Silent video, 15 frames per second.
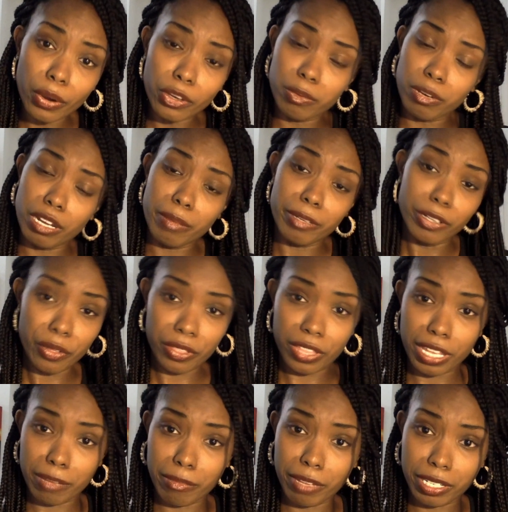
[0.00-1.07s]
You probably don't
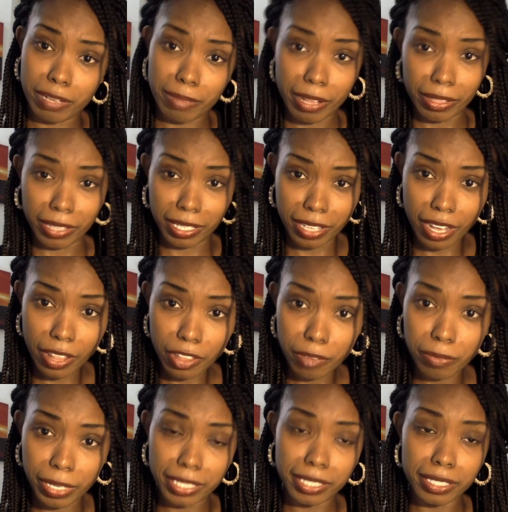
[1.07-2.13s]
think much about these other
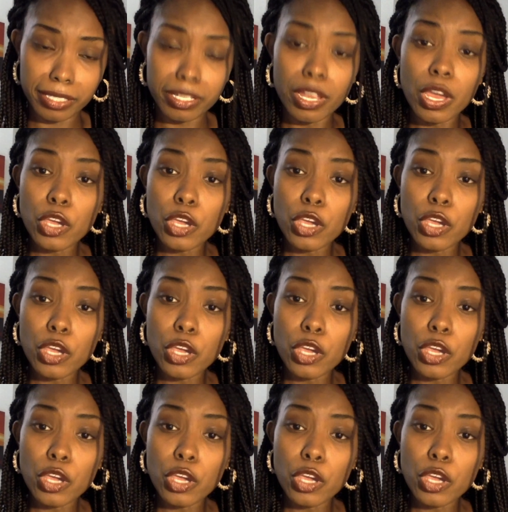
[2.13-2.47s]
places.